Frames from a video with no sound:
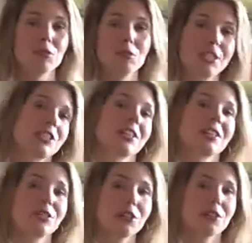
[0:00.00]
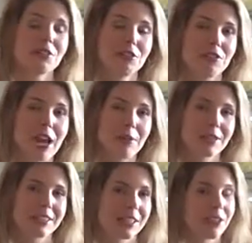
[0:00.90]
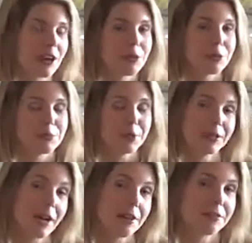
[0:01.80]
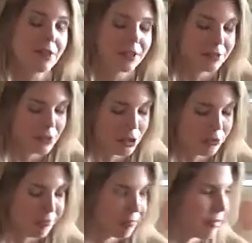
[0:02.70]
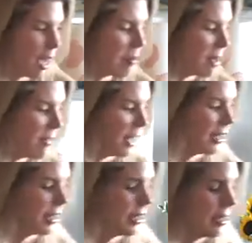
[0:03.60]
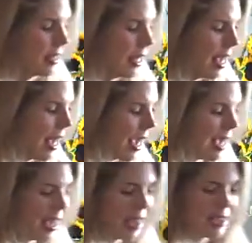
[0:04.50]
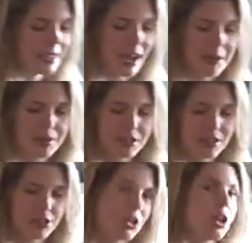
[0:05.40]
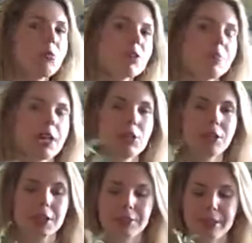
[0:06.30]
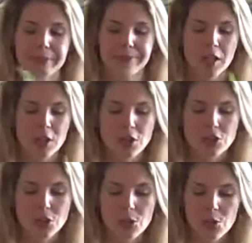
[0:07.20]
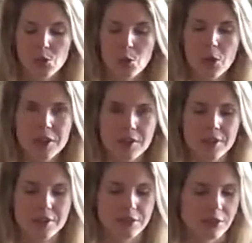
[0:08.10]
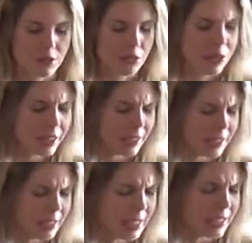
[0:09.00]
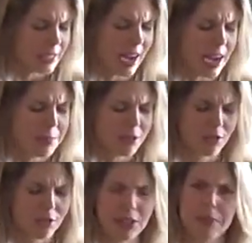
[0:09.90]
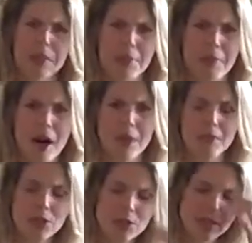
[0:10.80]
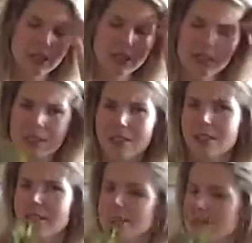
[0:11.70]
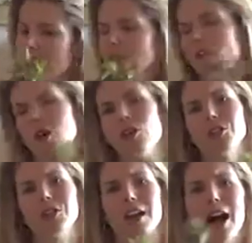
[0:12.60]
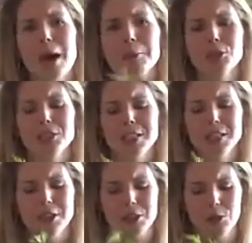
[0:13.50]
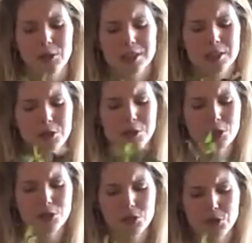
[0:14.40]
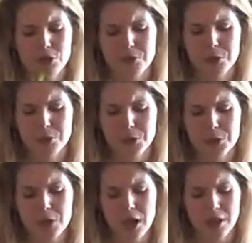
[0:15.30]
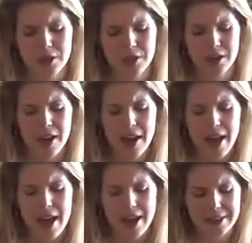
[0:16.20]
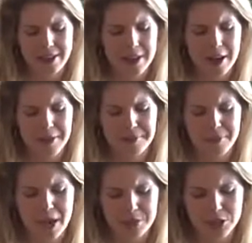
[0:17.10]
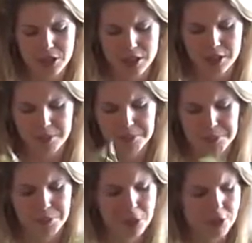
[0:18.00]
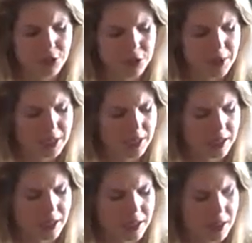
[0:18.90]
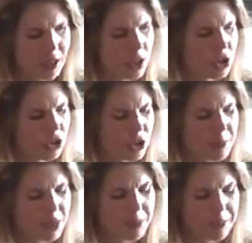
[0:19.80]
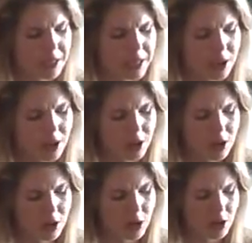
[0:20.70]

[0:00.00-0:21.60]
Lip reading: rustic look of the flowers. I thought it would be kind of fun. So got my vase and I'm going to start with my greenery. So one of the really neat types of greenery that Bob uses is this called Coppertino. It's this beautiful sort of maroon color, and I'm just going to put a few pieces in, trim it up as I go,